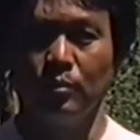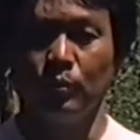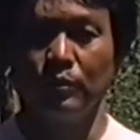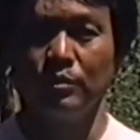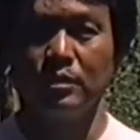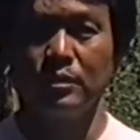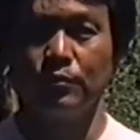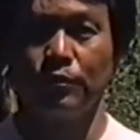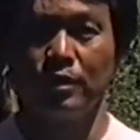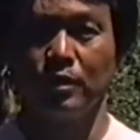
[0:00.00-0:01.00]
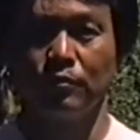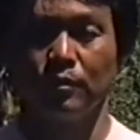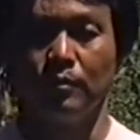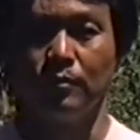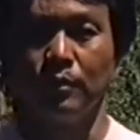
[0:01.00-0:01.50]
we received
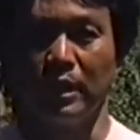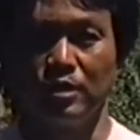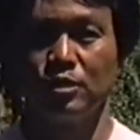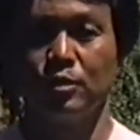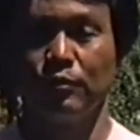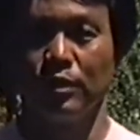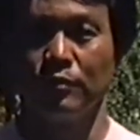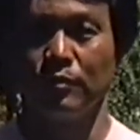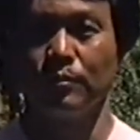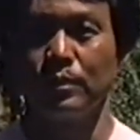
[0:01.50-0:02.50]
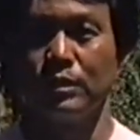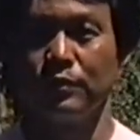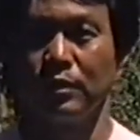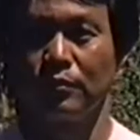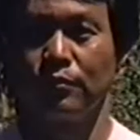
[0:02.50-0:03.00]
additional funding from
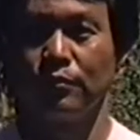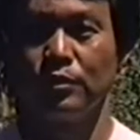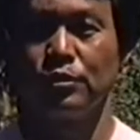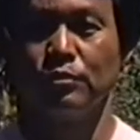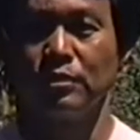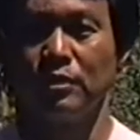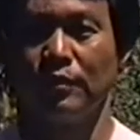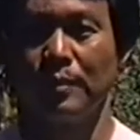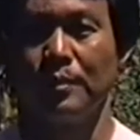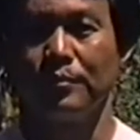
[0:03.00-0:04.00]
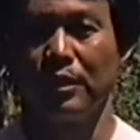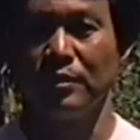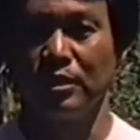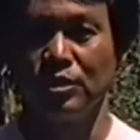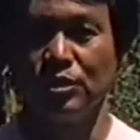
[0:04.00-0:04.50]
Pacific Fisheries Development
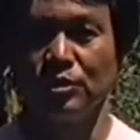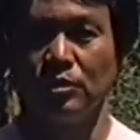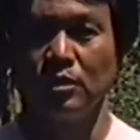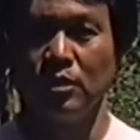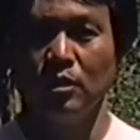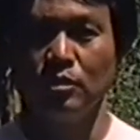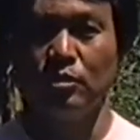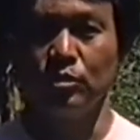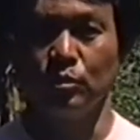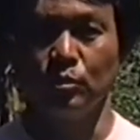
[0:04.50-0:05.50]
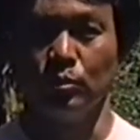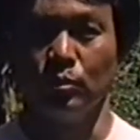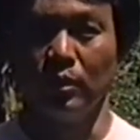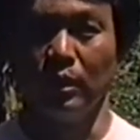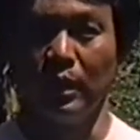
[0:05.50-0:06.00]
Foundation to
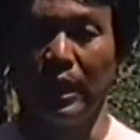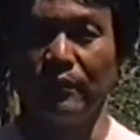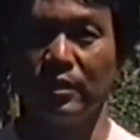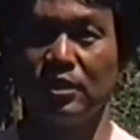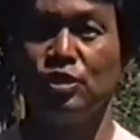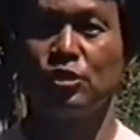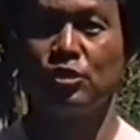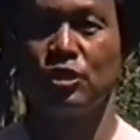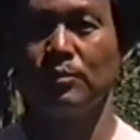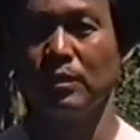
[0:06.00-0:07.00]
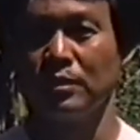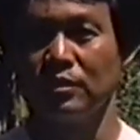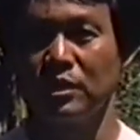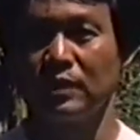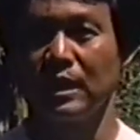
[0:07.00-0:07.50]
have an additional shipment of
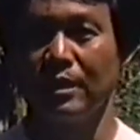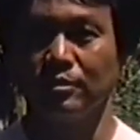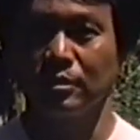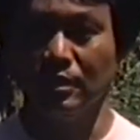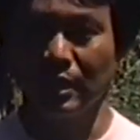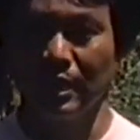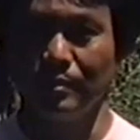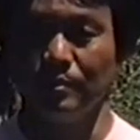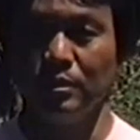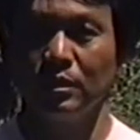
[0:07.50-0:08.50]
6,000 clams.